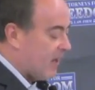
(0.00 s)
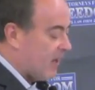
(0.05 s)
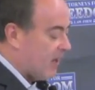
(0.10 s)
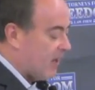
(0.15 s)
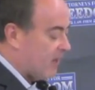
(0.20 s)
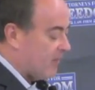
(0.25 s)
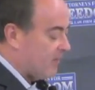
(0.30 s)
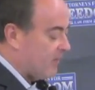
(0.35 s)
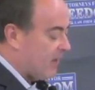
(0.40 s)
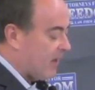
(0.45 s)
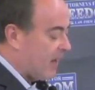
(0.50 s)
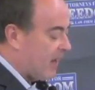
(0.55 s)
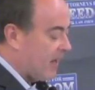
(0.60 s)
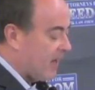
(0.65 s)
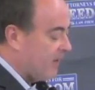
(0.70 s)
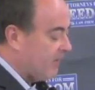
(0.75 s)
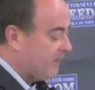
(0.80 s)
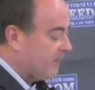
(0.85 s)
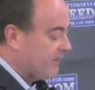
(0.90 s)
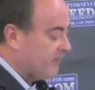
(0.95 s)

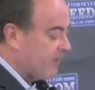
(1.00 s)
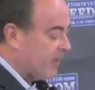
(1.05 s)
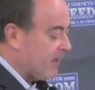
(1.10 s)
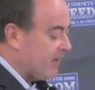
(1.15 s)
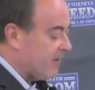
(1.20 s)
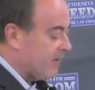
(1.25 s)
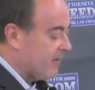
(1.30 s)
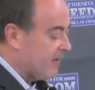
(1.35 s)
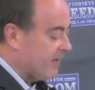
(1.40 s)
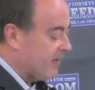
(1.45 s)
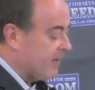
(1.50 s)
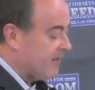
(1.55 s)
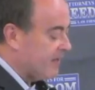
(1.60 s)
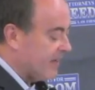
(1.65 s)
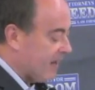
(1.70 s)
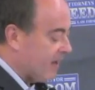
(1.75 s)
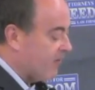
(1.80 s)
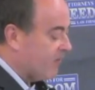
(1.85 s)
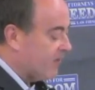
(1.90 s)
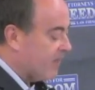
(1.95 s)
I have spent
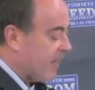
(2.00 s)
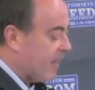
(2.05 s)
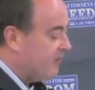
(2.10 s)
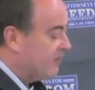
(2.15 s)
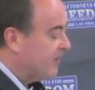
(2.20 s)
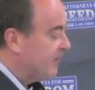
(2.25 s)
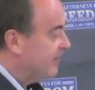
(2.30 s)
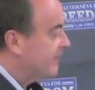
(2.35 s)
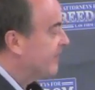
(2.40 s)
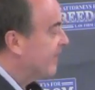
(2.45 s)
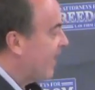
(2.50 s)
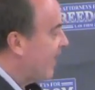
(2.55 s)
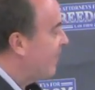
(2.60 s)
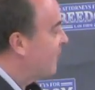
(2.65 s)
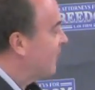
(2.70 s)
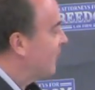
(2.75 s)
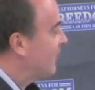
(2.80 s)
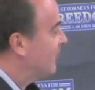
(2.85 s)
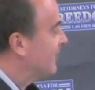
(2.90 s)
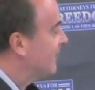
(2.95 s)
now countless
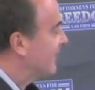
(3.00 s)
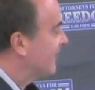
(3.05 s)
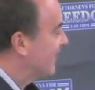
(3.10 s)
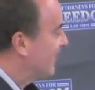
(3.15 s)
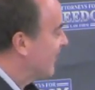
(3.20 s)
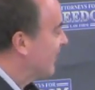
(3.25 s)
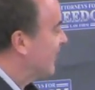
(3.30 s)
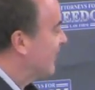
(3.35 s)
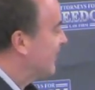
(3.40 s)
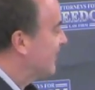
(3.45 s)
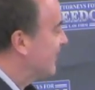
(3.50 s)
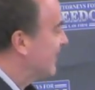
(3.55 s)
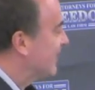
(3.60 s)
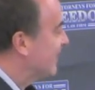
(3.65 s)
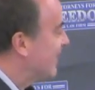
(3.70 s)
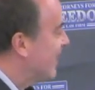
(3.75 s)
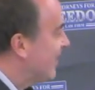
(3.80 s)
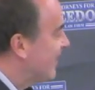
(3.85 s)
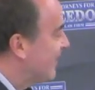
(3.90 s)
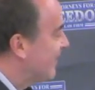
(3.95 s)
hours
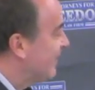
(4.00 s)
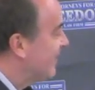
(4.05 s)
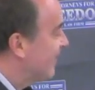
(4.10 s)
encouraging that.